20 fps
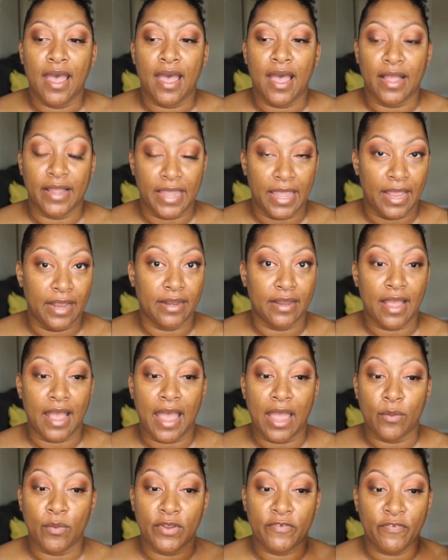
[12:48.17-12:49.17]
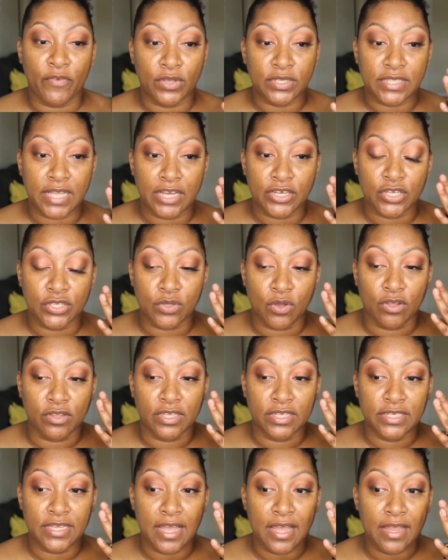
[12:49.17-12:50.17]
again, I wear false lashes all
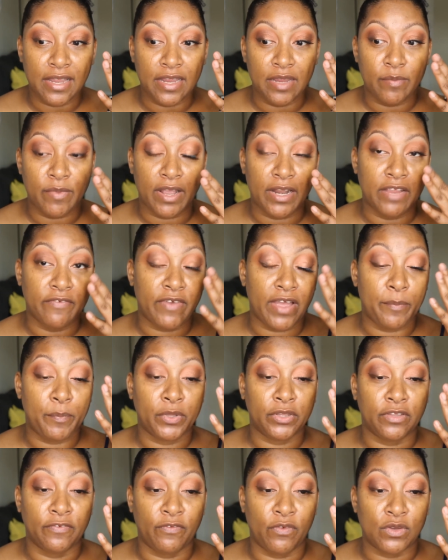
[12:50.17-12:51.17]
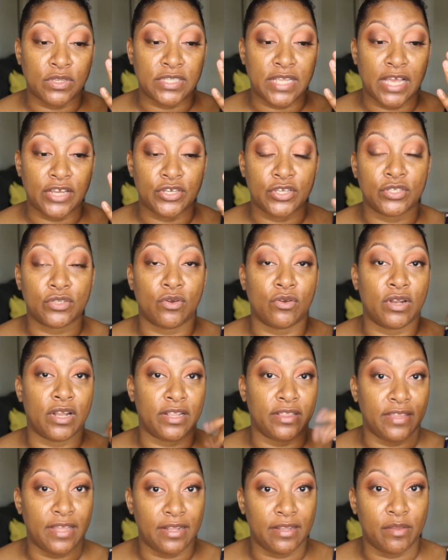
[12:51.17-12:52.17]
the time, and if I put the false lashes on
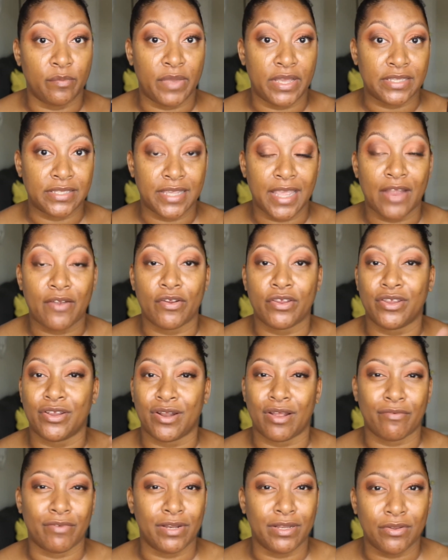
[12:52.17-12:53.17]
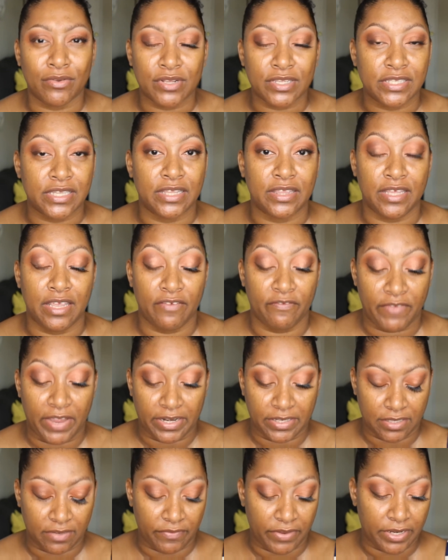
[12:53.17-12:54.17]
and then the mascara, you're not really going to see the
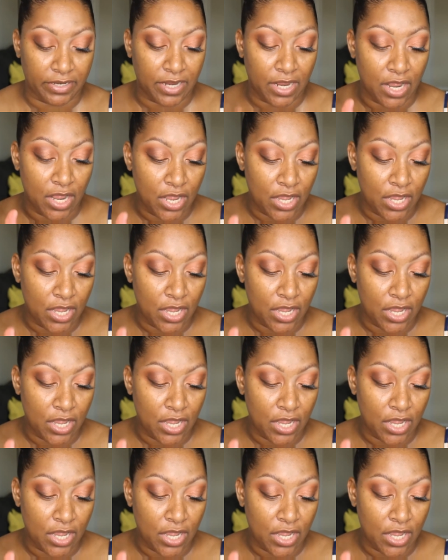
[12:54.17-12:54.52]
effect of it.